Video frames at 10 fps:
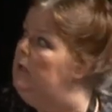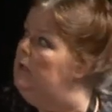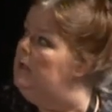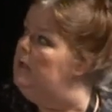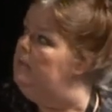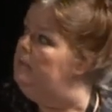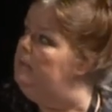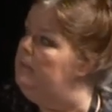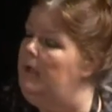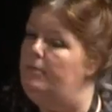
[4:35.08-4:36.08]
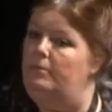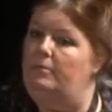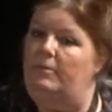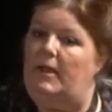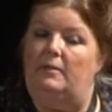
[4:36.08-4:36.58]
And
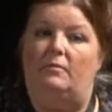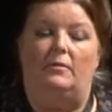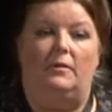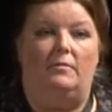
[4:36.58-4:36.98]
that's